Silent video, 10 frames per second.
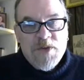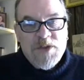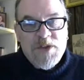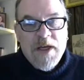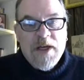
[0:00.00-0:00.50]

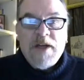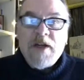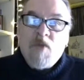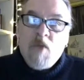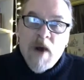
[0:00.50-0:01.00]
Christianity
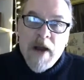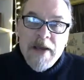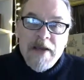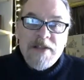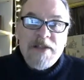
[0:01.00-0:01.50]
and why
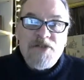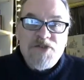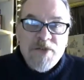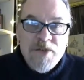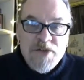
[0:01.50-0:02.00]
it is in
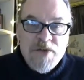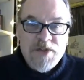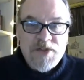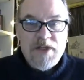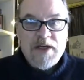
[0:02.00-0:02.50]
Jewish
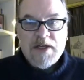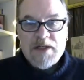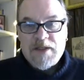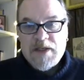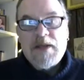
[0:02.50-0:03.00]

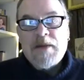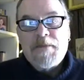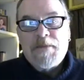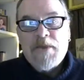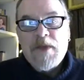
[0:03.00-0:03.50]
Christianity
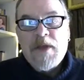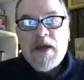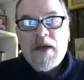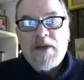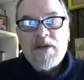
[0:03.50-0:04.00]

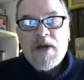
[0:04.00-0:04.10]
that